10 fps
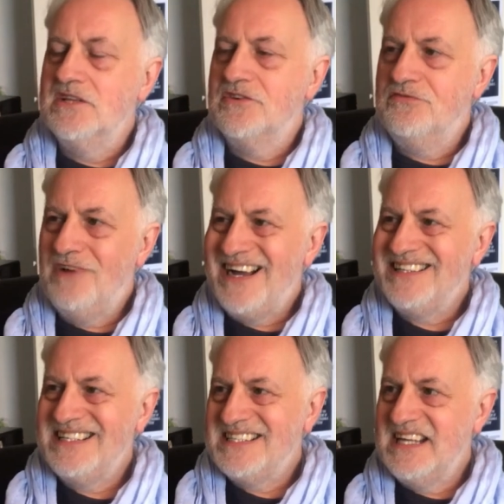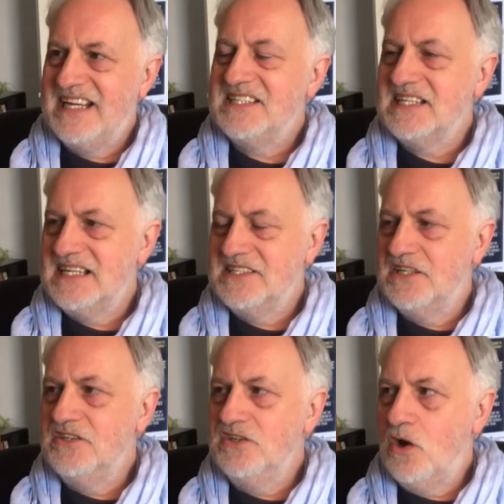The fact is this, is
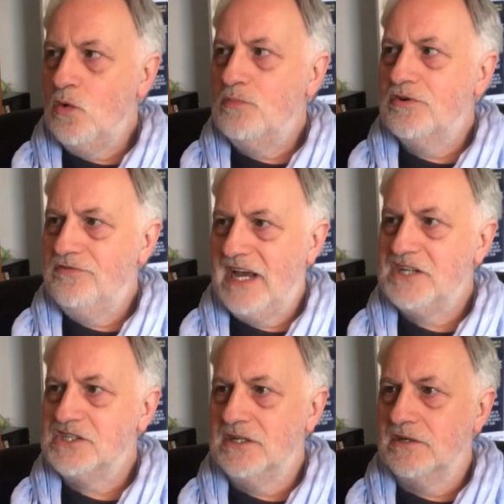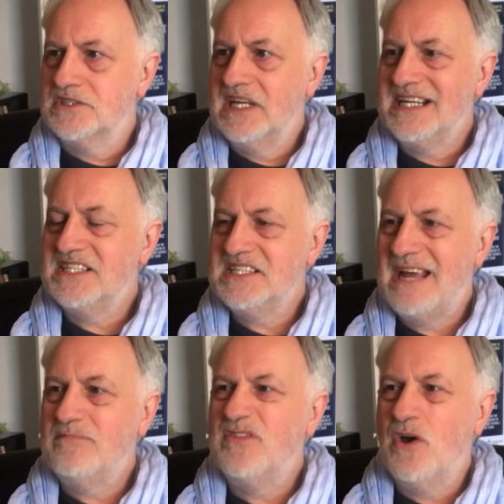that no professionals
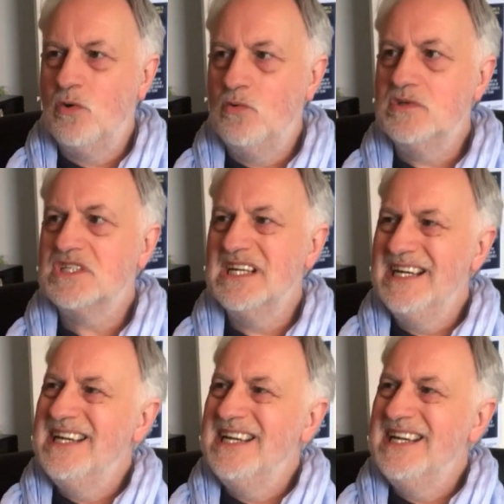except those